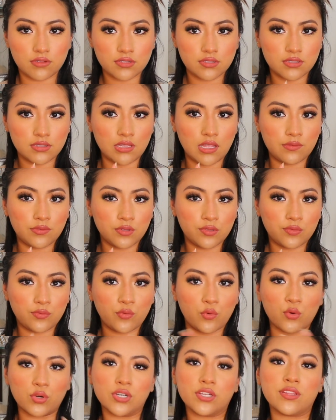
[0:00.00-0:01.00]
level
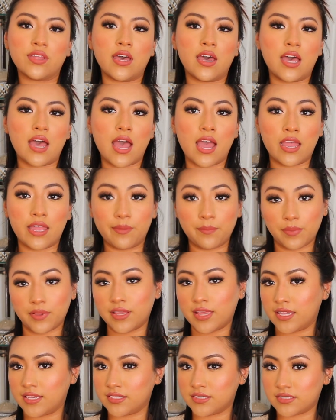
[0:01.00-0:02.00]
4 that I
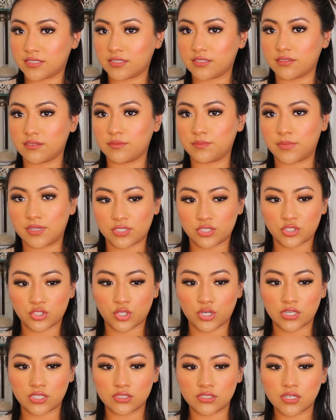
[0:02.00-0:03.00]
placed my
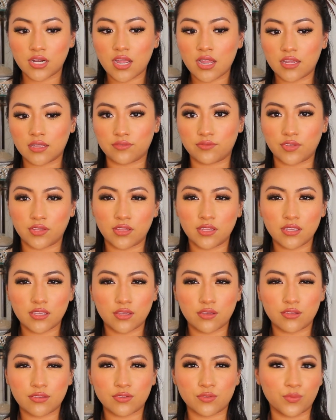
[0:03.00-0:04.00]
straightener at, I feel like
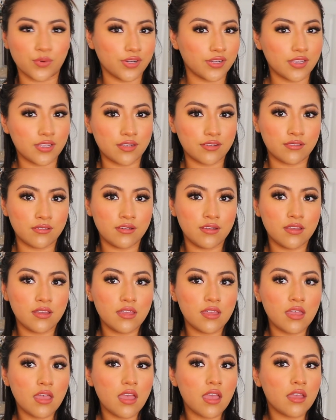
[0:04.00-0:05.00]
it's working.
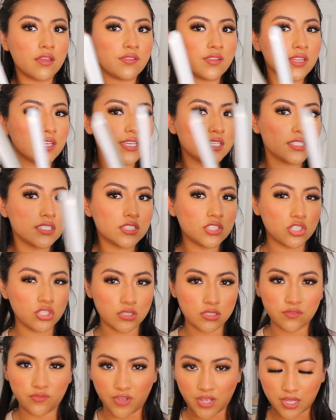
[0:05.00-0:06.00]
I feel like it did
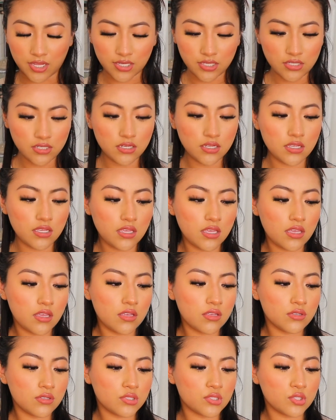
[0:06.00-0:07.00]
just fine.
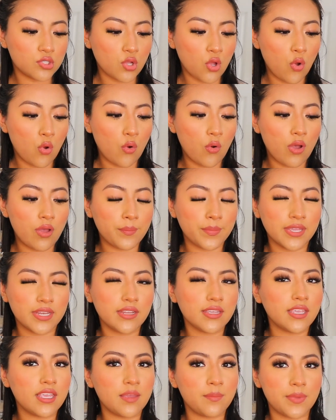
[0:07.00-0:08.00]
So I'm
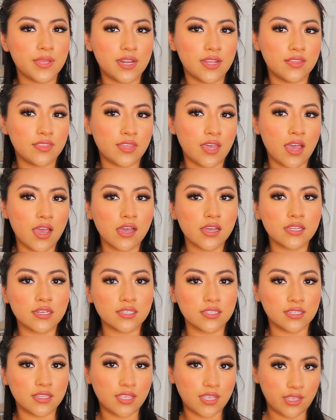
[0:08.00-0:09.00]
gonna keep it at that
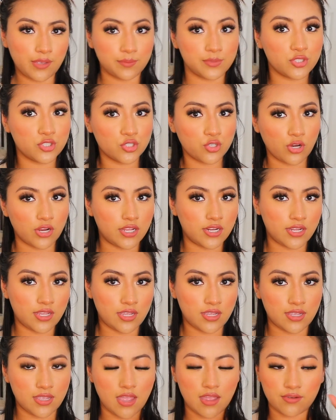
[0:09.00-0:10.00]
and keep
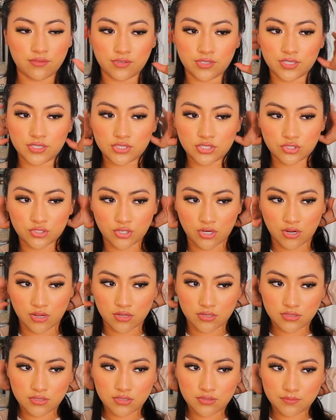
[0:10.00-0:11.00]
straightening every
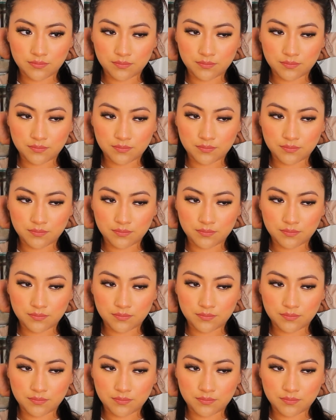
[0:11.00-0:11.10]
strand.